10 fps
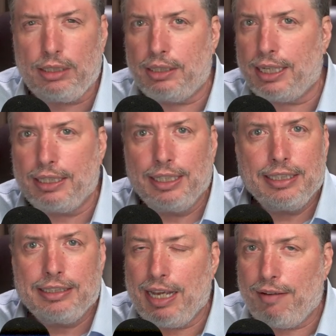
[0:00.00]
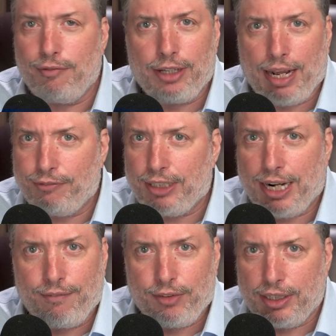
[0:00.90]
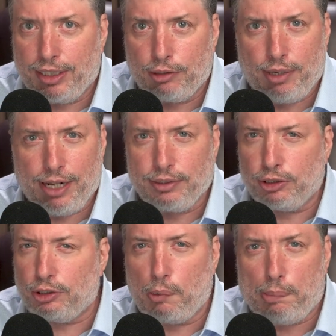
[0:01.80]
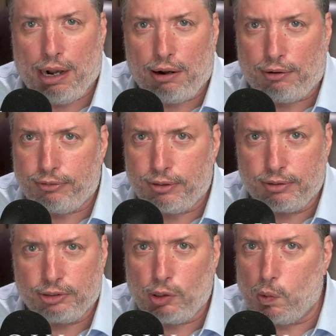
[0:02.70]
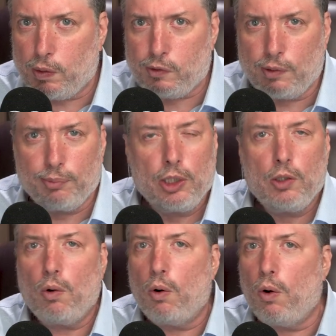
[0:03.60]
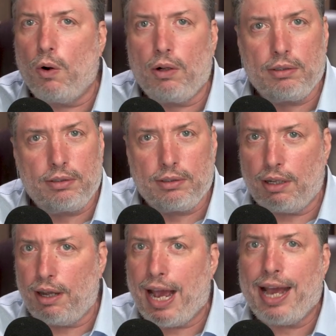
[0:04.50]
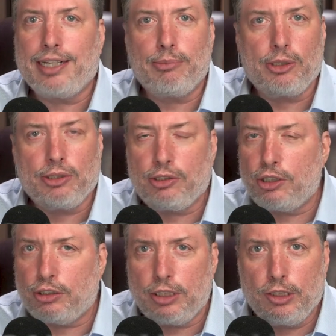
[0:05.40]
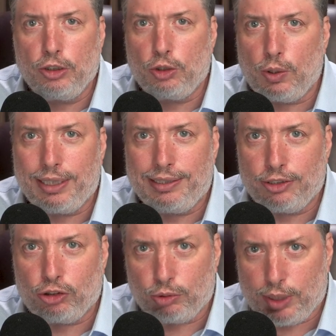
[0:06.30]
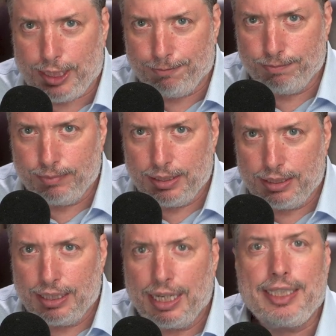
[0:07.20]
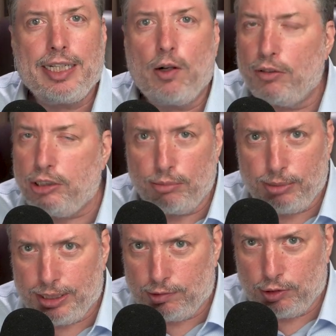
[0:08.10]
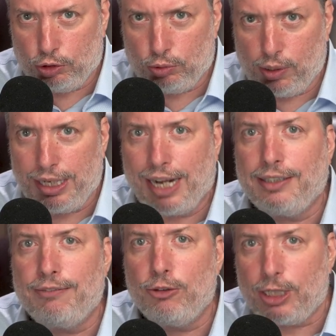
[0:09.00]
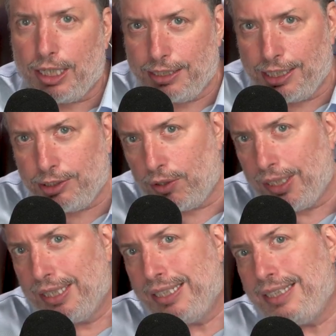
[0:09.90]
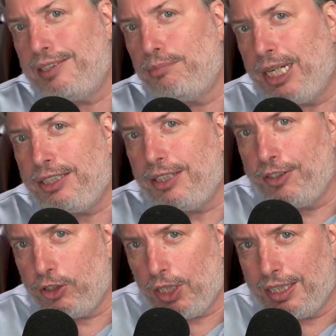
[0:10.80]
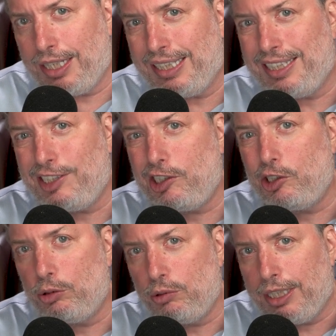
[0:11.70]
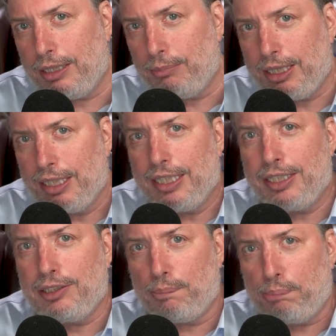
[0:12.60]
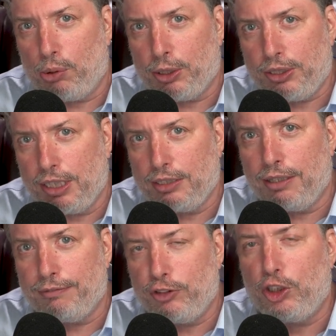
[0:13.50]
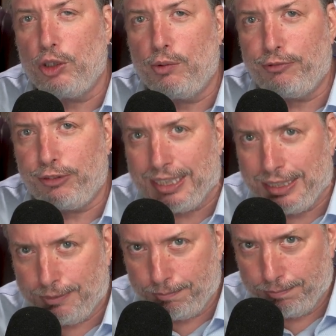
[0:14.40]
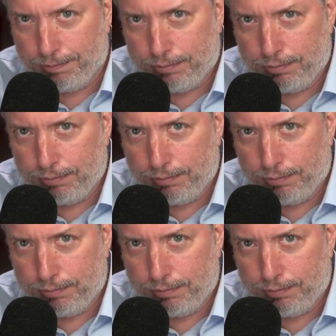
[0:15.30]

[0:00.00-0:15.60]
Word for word: that gave life to everything around it, so powerful, so awesome. All animals just enjoyed this tree. And then ultimately it's destroyed, and Nebuchadnezzar is made to understand that his dream is a portent of doom for him.